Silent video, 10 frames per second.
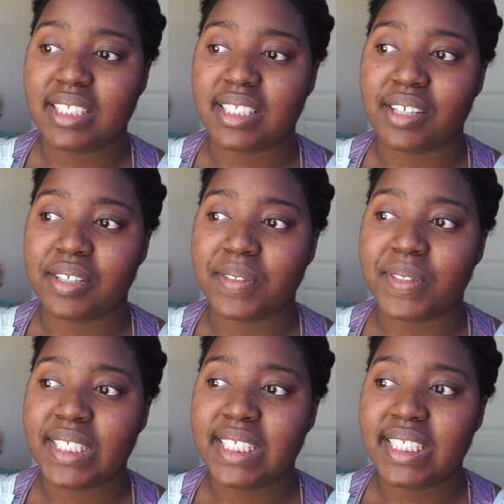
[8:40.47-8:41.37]

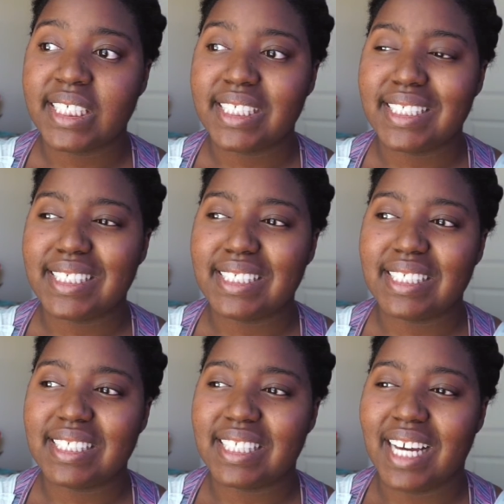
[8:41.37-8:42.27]
So
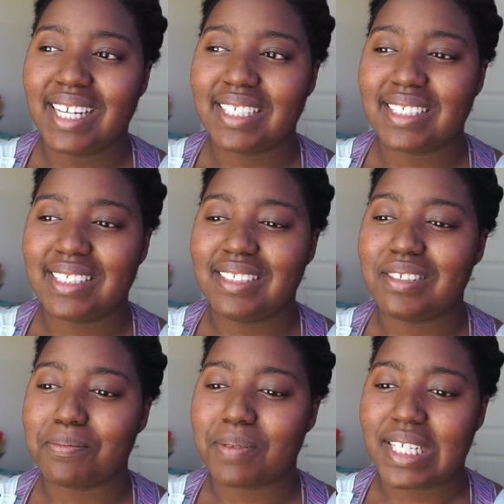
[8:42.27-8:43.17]
that
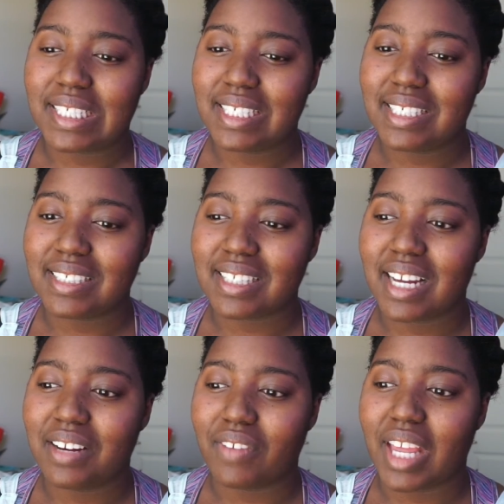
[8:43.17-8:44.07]
depression just
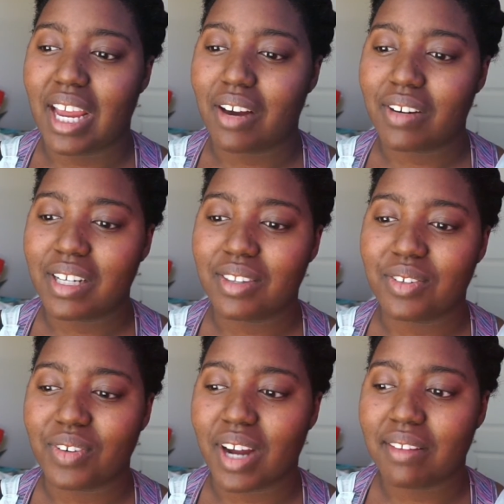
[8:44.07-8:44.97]
kind of carried
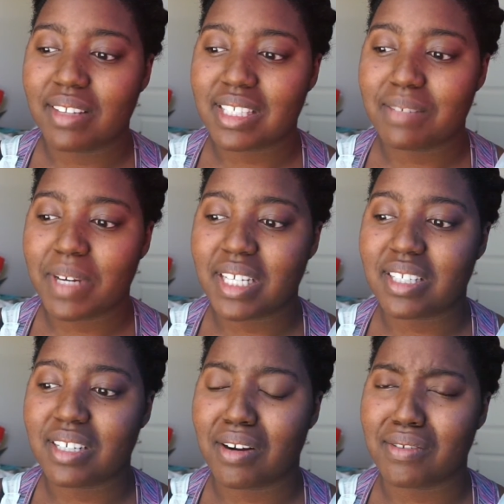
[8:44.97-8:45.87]
throughout the semester.